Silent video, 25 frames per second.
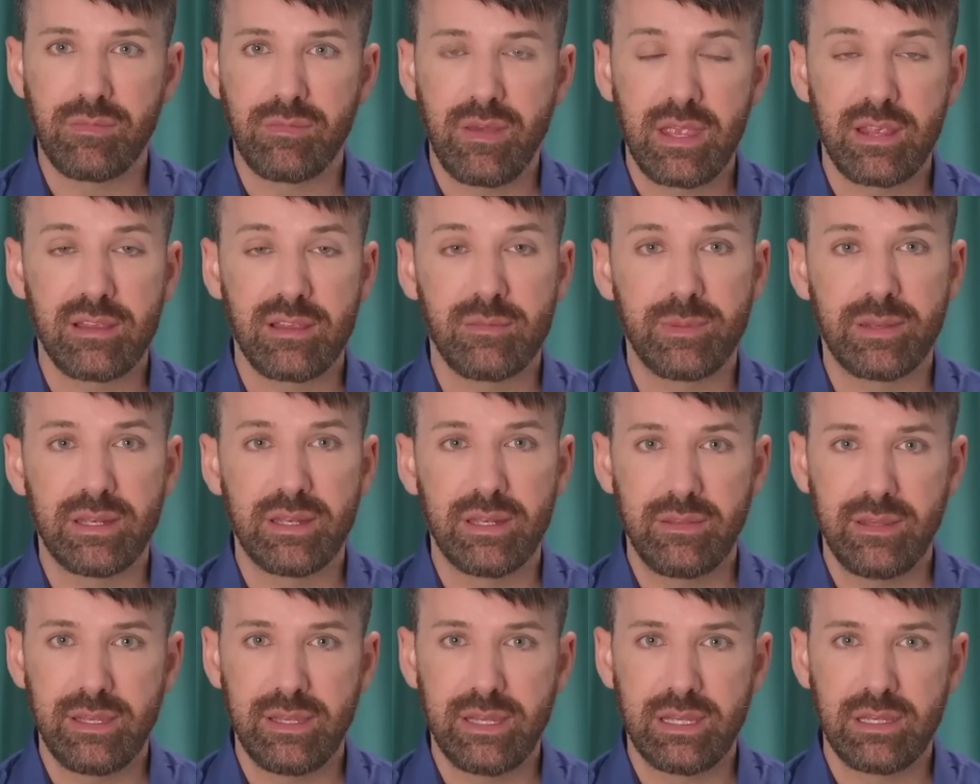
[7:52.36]
face, but
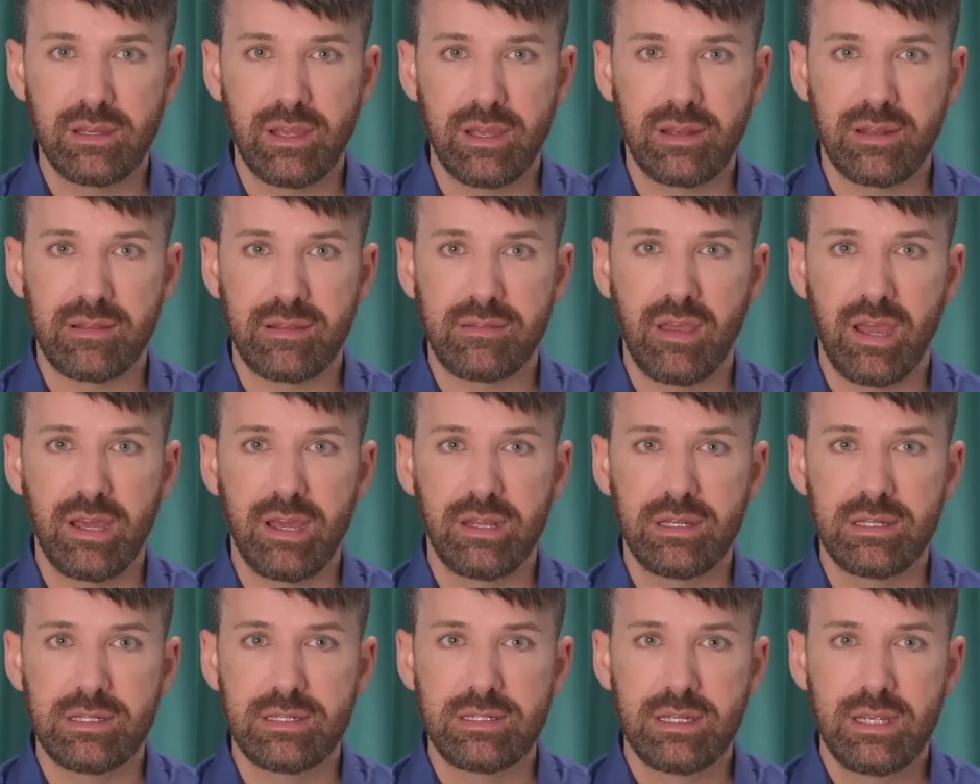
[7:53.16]
in the end, I
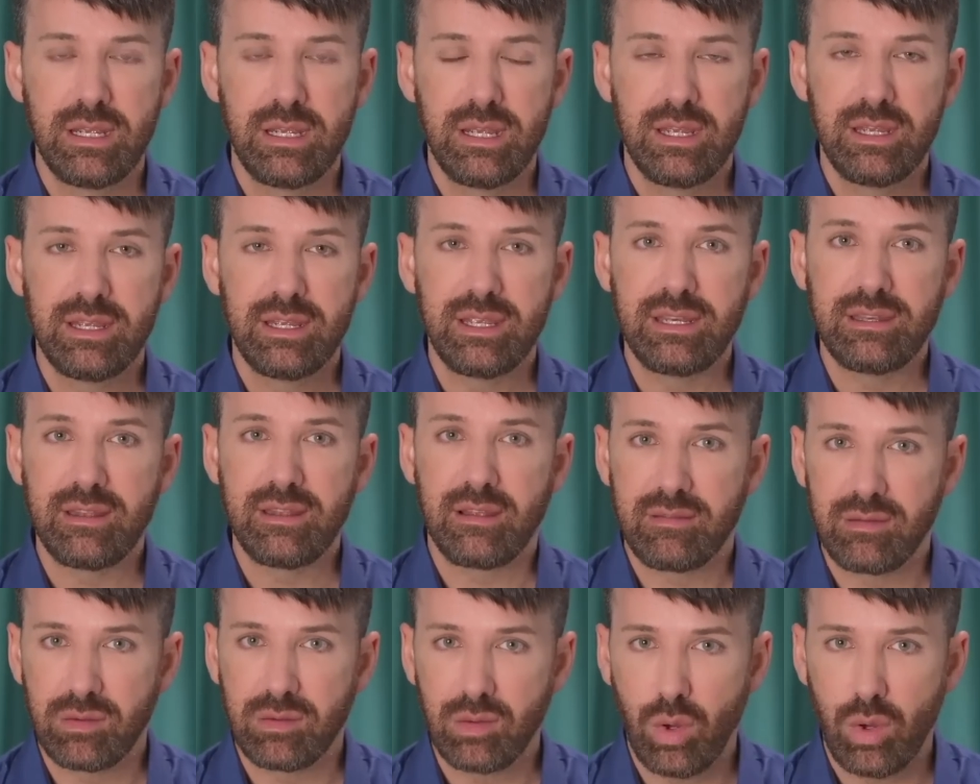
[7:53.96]
decided he
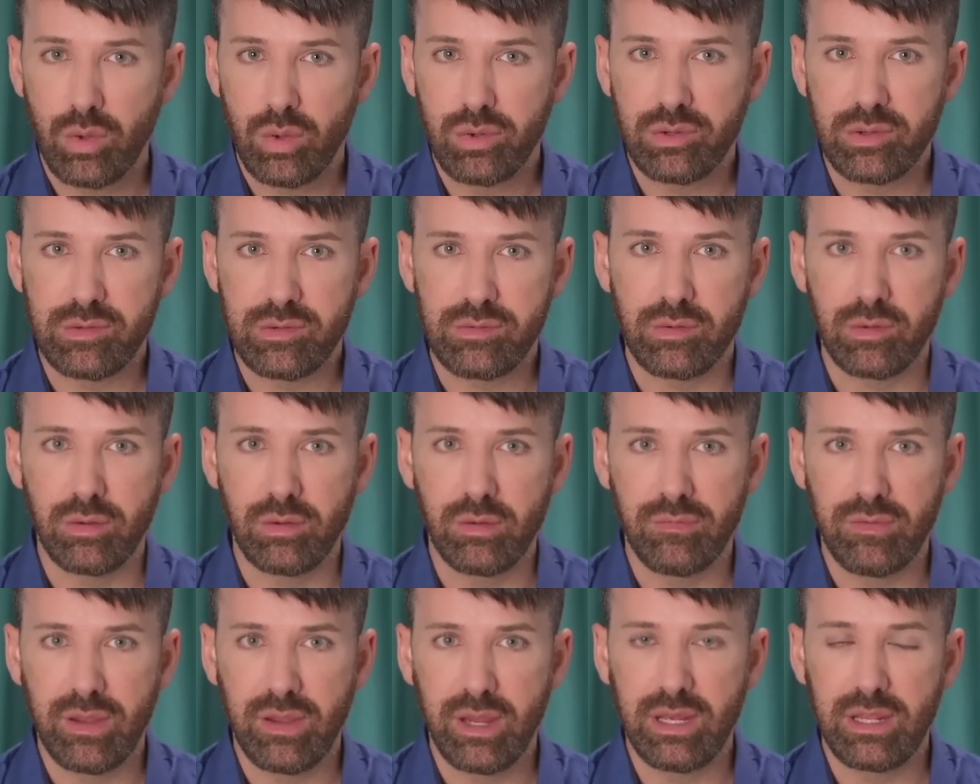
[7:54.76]
does not
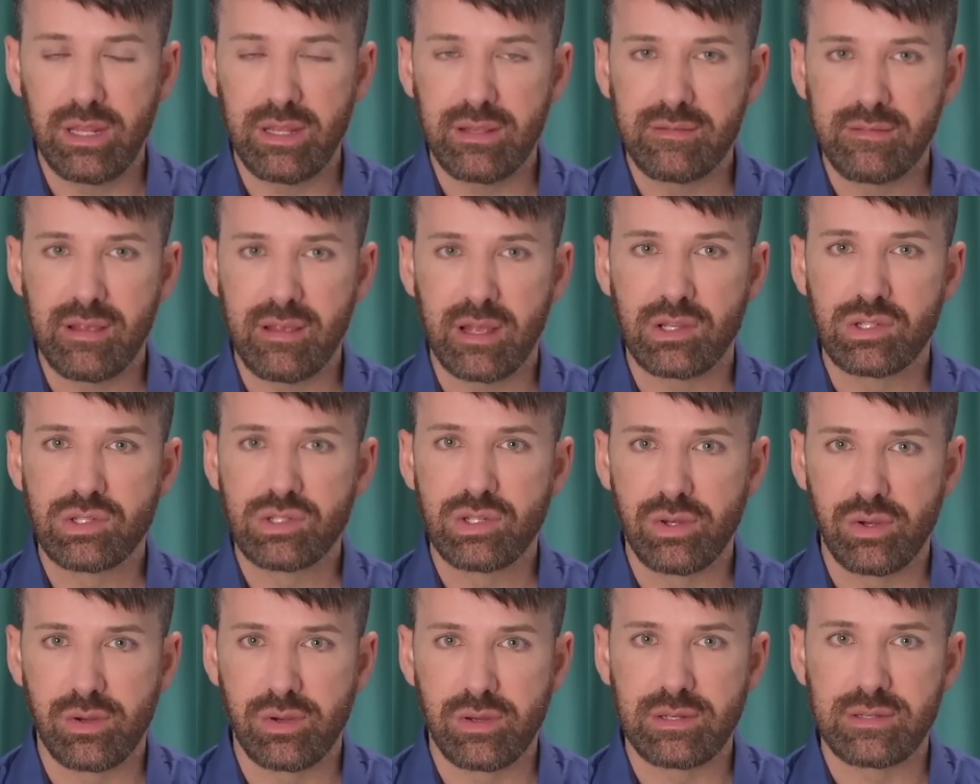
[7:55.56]
deserve any such
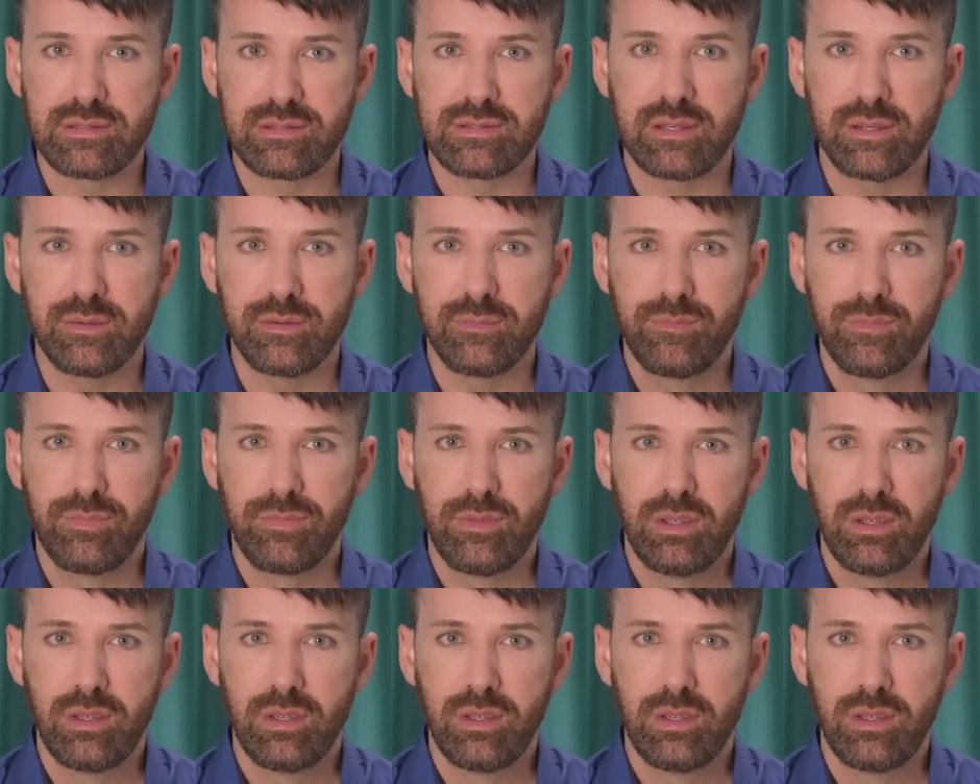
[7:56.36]
courtesy.